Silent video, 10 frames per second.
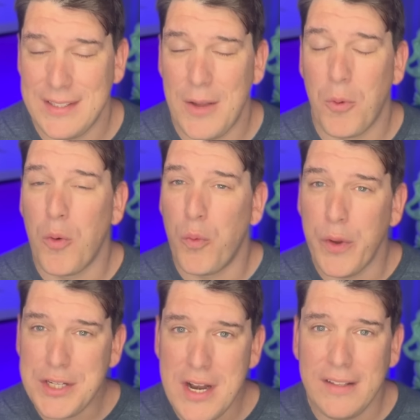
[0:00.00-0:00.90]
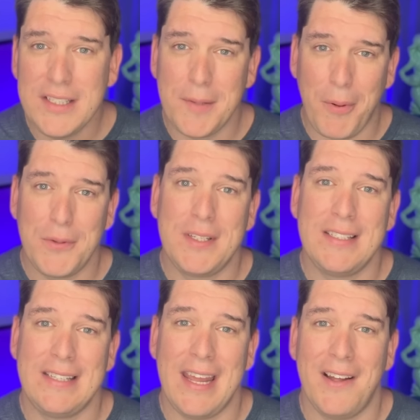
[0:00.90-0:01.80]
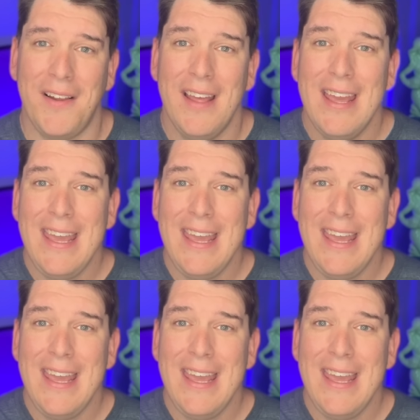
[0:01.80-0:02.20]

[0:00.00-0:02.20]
They were originally supposed to sail